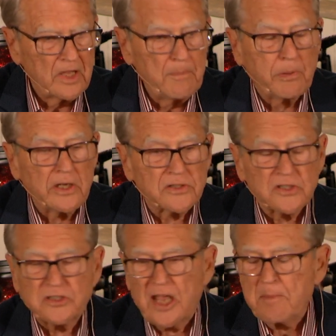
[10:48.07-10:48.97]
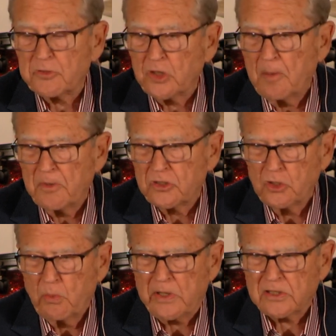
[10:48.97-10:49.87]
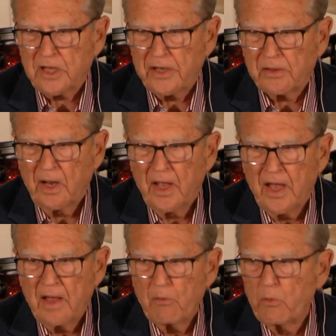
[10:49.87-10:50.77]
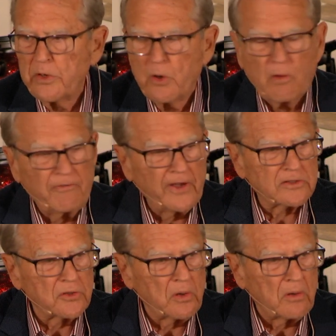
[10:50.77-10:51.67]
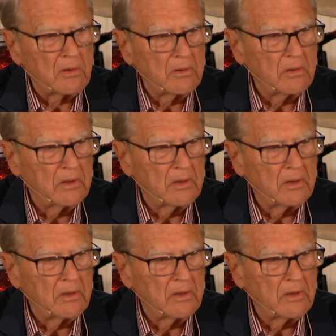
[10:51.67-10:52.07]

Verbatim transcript: He preached the same sermon two weeks later, no effect at all,